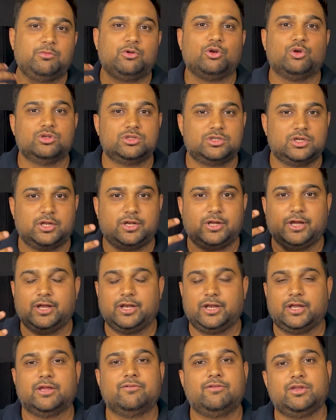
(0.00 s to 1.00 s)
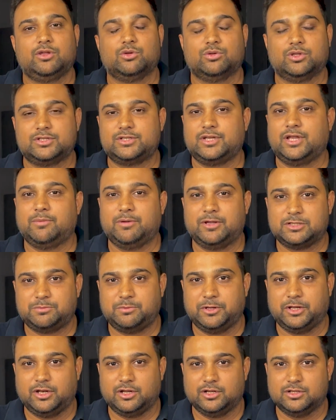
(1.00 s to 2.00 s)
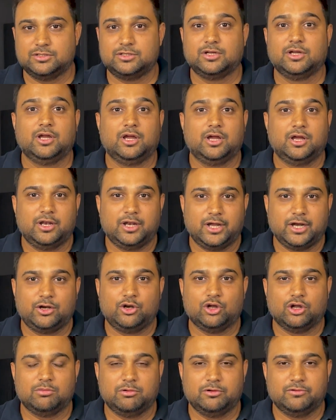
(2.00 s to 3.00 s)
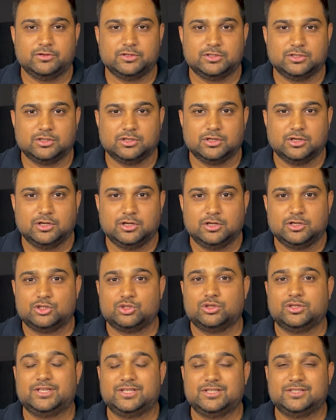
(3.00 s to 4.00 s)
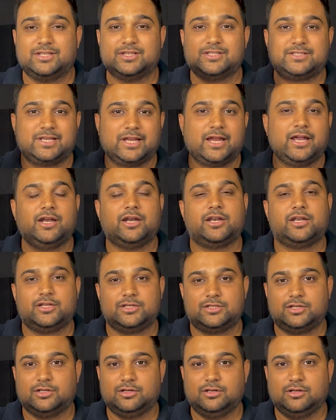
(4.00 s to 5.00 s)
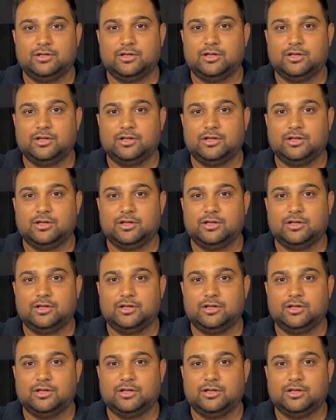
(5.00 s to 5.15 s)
closer in giving you the same experience like Dolby Vision. So this is the second reason